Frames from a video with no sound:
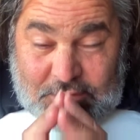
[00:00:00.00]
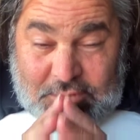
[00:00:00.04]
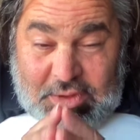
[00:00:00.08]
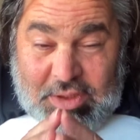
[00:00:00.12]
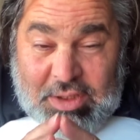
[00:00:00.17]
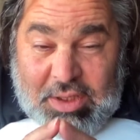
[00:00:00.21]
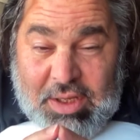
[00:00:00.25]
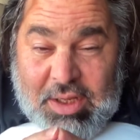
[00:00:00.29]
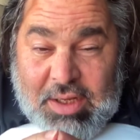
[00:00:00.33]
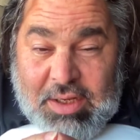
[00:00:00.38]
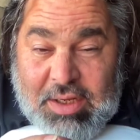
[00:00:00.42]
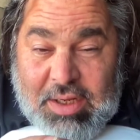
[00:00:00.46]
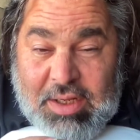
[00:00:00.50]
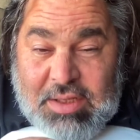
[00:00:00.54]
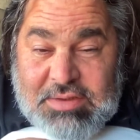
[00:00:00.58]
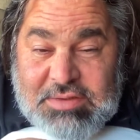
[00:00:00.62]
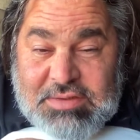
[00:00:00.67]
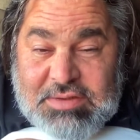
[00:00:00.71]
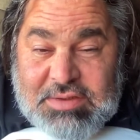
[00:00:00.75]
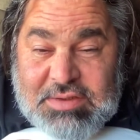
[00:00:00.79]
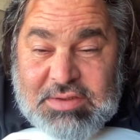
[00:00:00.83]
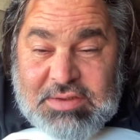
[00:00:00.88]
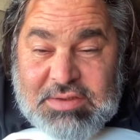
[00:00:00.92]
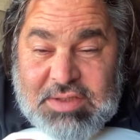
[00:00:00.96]
And
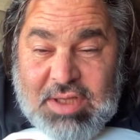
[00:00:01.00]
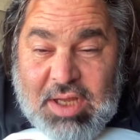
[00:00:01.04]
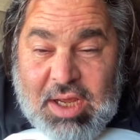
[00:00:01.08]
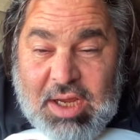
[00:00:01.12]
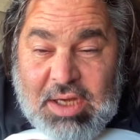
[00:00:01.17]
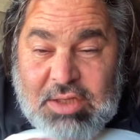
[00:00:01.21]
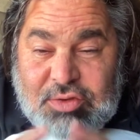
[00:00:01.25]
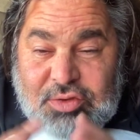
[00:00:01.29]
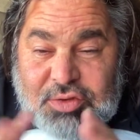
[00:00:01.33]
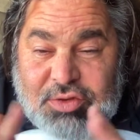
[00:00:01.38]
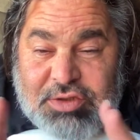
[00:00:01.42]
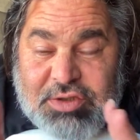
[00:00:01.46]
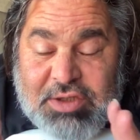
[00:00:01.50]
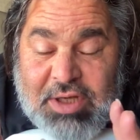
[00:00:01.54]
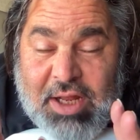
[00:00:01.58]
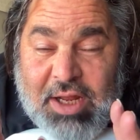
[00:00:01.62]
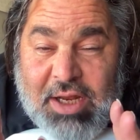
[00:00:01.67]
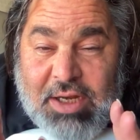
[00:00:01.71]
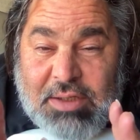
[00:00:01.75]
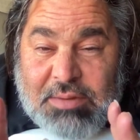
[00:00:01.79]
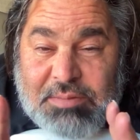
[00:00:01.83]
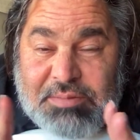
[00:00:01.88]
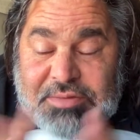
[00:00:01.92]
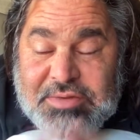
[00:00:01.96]
as these hydrogen
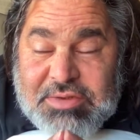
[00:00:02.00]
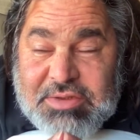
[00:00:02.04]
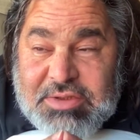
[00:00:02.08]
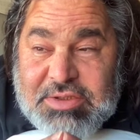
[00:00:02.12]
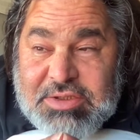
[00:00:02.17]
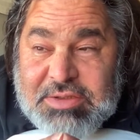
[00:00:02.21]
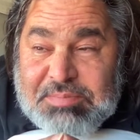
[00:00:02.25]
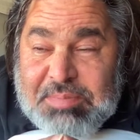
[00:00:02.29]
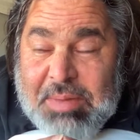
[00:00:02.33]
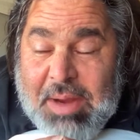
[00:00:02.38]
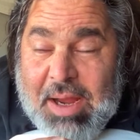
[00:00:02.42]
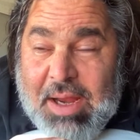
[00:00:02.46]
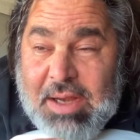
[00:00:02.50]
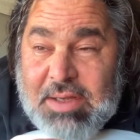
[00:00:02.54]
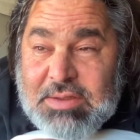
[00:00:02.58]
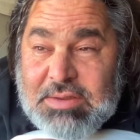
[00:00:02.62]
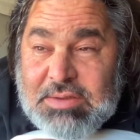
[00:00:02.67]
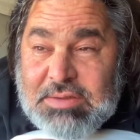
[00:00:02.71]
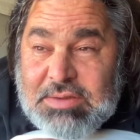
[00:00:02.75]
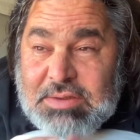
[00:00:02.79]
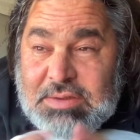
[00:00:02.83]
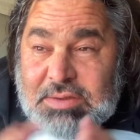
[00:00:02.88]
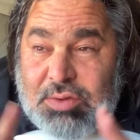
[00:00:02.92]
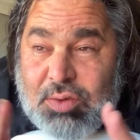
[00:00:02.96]
atoms
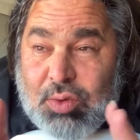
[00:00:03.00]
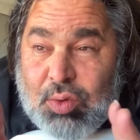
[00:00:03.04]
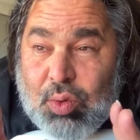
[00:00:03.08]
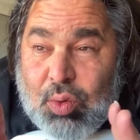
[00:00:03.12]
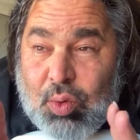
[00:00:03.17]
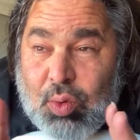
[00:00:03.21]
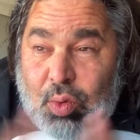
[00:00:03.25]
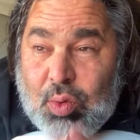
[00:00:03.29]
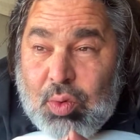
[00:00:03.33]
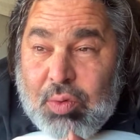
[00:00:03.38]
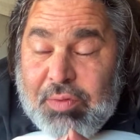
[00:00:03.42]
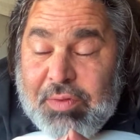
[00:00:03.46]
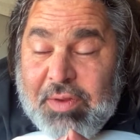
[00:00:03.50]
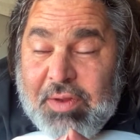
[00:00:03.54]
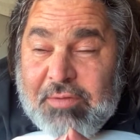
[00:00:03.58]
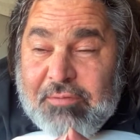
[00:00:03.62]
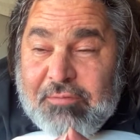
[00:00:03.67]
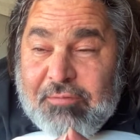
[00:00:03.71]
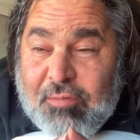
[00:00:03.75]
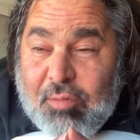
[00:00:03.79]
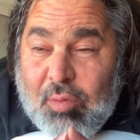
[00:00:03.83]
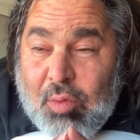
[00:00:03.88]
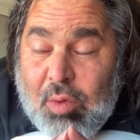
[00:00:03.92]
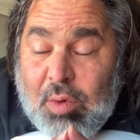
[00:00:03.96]
expanded and cooled, they
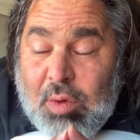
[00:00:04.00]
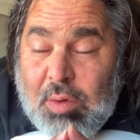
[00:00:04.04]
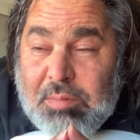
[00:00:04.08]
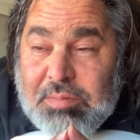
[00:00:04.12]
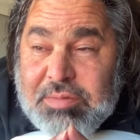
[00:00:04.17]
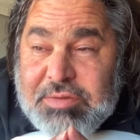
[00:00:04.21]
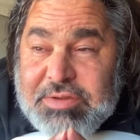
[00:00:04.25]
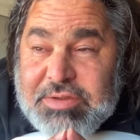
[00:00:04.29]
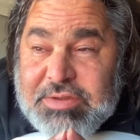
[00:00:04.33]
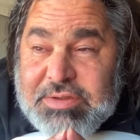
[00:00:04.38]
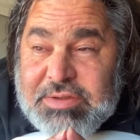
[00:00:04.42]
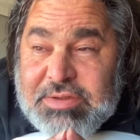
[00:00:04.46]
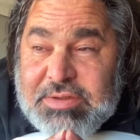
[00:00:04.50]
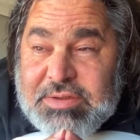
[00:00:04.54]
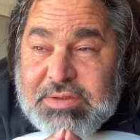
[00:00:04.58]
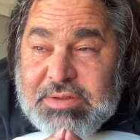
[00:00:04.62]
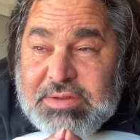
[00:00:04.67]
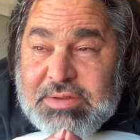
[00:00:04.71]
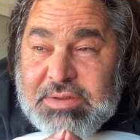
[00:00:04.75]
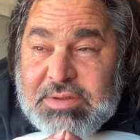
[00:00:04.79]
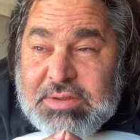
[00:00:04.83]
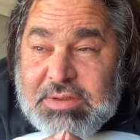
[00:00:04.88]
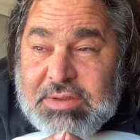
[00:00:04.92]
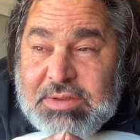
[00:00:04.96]
formed
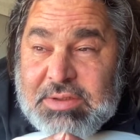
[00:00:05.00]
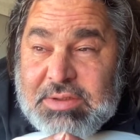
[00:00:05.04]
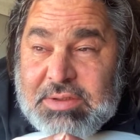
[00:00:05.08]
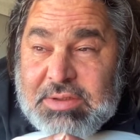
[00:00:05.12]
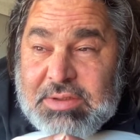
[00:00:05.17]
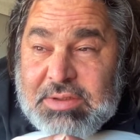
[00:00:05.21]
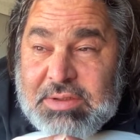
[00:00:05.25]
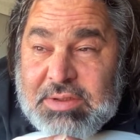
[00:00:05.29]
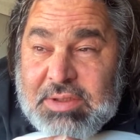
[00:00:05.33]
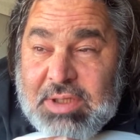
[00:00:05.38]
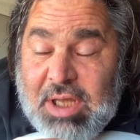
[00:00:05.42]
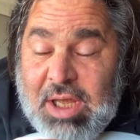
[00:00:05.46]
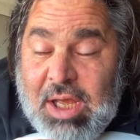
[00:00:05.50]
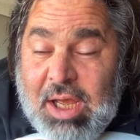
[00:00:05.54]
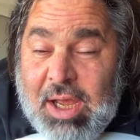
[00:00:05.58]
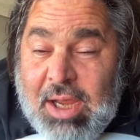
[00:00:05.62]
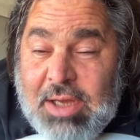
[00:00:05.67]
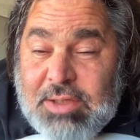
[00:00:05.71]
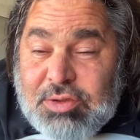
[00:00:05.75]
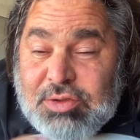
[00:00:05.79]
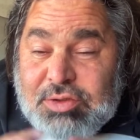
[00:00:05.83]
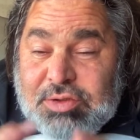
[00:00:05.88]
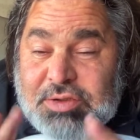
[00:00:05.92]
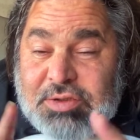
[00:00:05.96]
a
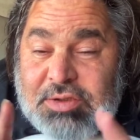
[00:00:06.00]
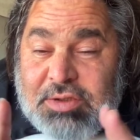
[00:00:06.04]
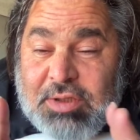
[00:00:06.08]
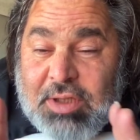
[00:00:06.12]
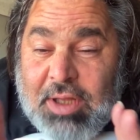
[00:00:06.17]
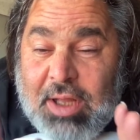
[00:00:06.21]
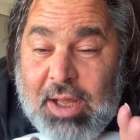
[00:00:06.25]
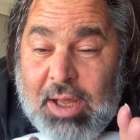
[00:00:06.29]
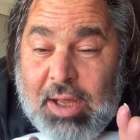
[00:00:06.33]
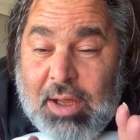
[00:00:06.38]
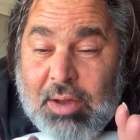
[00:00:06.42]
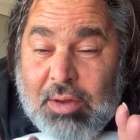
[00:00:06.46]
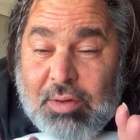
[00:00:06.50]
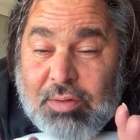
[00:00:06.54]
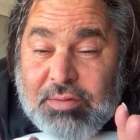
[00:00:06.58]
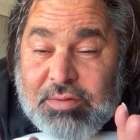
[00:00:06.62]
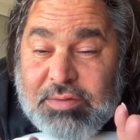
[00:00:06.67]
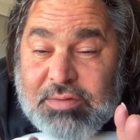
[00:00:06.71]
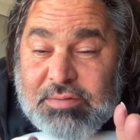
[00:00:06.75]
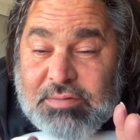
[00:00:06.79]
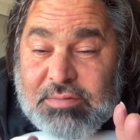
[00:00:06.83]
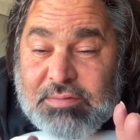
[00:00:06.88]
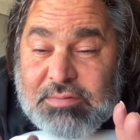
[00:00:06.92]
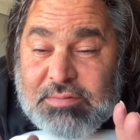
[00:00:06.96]
hydrogen cloud.
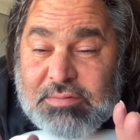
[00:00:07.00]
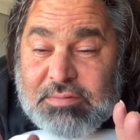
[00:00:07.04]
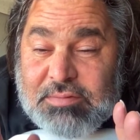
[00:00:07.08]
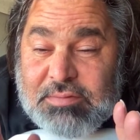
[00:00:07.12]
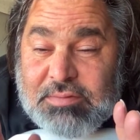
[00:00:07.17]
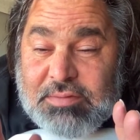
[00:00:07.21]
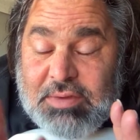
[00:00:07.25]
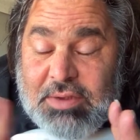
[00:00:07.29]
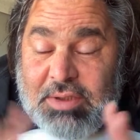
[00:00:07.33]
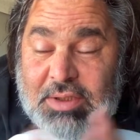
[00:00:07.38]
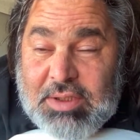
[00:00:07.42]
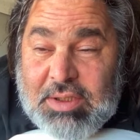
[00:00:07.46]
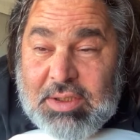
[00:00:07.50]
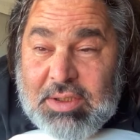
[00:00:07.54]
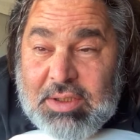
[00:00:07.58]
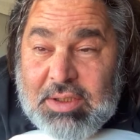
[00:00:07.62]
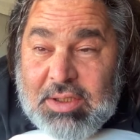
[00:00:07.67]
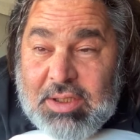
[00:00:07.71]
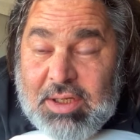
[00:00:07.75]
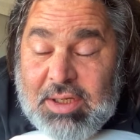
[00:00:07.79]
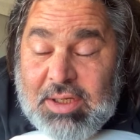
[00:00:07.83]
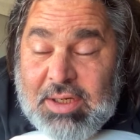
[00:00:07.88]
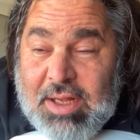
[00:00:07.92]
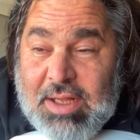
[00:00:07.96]

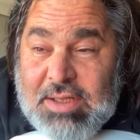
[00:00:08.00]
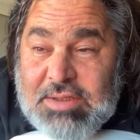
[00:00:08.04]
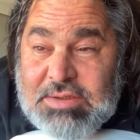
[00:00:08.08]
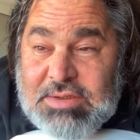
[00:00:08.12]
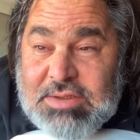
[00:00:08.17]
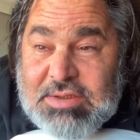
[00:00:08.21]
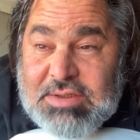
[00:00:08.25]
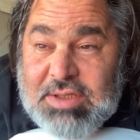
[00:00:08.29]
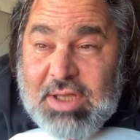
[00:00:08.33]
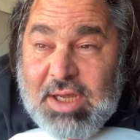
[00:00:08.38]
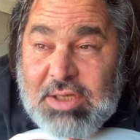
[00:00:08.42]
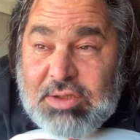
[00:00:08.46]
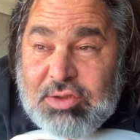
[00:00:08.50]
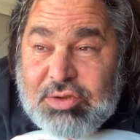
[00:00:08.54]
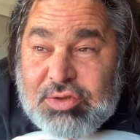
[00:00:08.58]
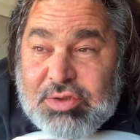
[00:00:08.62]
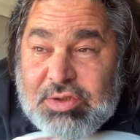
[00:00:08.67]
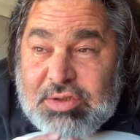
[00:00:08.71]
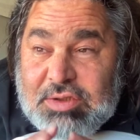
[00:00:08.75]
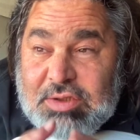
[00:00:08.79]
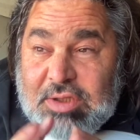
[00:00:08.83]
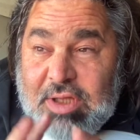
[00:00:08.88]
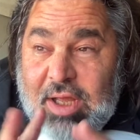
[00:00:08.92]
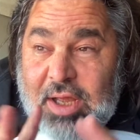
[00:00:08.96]
And as this
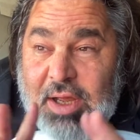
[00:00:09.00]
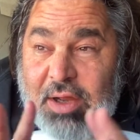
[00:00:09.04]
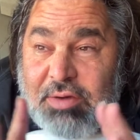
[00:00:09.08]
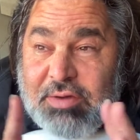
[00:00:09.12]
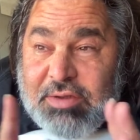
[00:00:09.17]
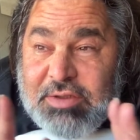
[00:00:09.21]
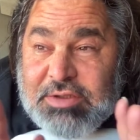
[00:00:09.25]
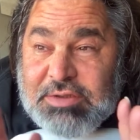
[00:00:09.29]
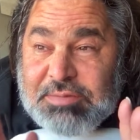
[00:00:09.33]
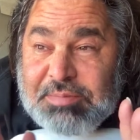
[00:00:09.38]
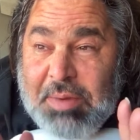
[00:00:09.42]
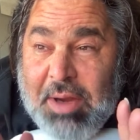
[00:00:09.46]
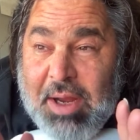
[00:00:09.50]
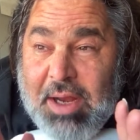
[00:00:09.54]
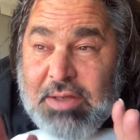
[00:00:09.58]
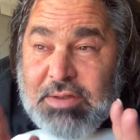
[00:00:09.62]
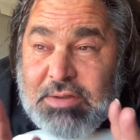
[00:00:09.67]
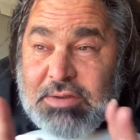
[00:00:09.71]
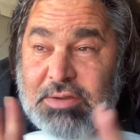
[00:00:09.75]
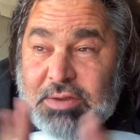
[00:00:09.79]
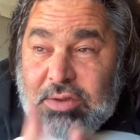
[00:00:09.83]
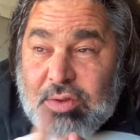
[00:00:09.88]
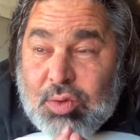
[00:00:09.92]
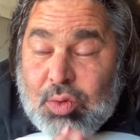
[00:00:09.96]
hydrogen cloud
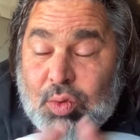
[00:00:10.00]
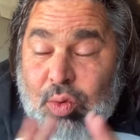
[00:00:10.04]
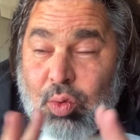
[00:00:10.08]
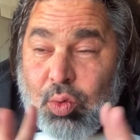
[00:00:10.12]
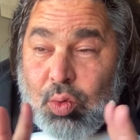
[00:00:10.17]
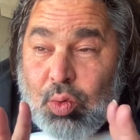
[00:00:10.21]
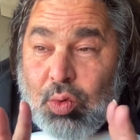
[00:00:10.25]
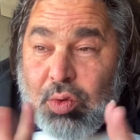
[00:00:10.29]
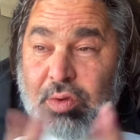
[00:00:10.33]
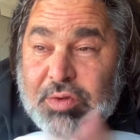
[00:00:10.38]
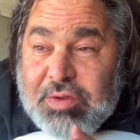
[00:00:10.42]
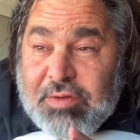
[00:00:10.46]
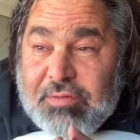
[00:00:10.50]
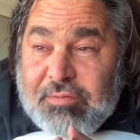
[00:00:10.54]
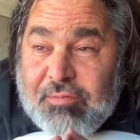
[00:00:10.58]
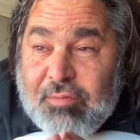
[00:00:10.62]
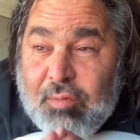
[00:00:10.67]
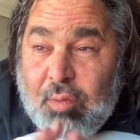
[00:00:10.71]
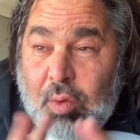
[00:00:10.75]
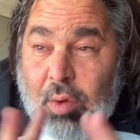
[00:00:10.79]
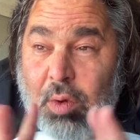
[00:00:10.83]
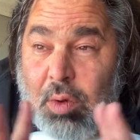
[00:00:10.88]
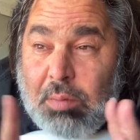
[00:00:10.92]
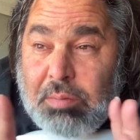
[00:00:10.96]
expanded and cooled, it
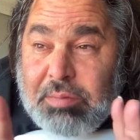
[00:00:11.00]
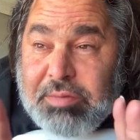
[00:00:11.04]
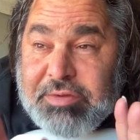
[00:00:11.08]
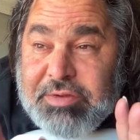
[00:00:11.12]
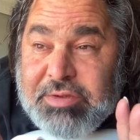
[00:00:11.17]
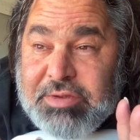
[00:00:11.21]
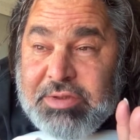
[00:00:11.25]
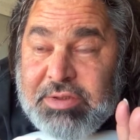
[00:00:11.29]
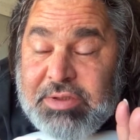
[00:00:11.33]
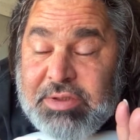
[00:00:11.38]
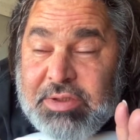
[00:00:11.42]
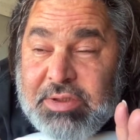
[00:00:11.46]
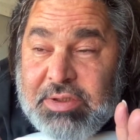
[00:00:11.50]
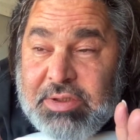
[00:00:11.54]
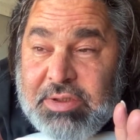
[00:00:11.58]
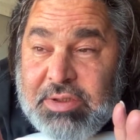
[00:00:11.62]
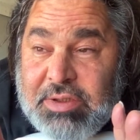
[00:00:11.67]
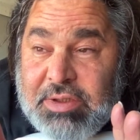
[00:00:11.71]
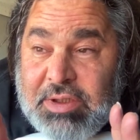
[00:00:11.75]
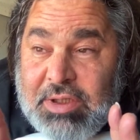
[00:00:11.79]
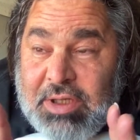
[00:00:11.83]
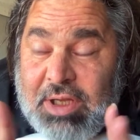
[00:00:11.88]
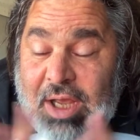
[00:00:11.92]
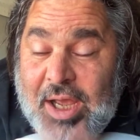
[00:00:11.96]
formed
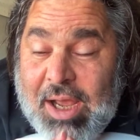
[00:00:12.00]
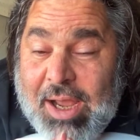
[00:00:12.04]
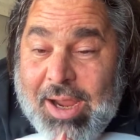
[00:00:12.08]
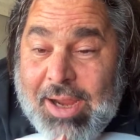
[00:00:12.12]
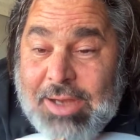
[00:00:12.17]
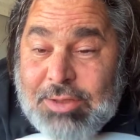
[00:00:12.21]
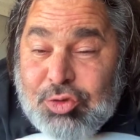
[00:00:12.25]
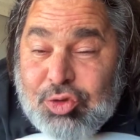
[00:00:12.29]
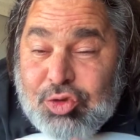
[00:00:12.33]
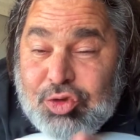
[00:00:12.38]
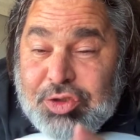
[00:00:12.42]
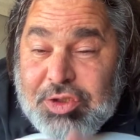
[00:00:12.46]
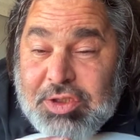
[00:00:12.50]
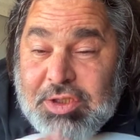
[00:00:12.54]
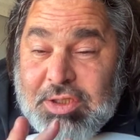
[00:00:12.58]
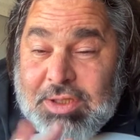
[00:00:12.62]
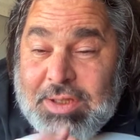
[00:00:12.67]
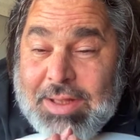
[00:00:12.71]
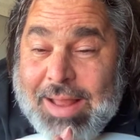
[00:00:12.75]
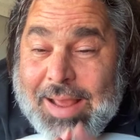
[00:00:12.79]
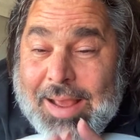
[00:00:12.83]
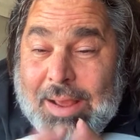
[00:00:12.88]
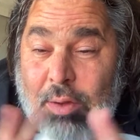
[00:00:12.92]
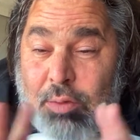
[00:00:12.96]
hydrogen
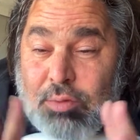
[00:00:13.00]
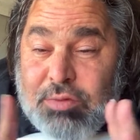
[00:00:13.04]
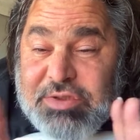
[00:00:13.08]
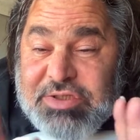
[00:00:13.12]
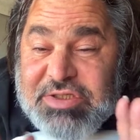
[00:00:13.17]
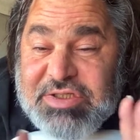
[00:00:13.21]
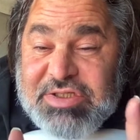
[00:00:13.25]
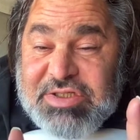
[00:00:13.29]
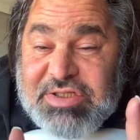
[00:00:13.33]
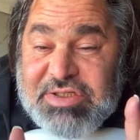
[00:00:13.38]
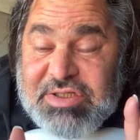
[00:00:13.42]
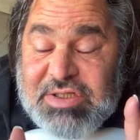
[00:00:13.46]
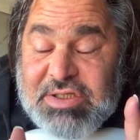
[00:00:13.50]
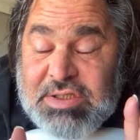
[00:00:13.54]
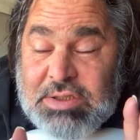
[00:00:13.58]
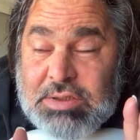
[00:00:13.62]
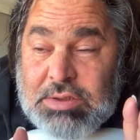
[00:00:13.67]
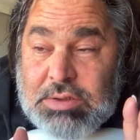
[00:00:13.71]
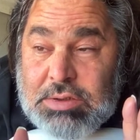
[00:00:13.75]
clouds.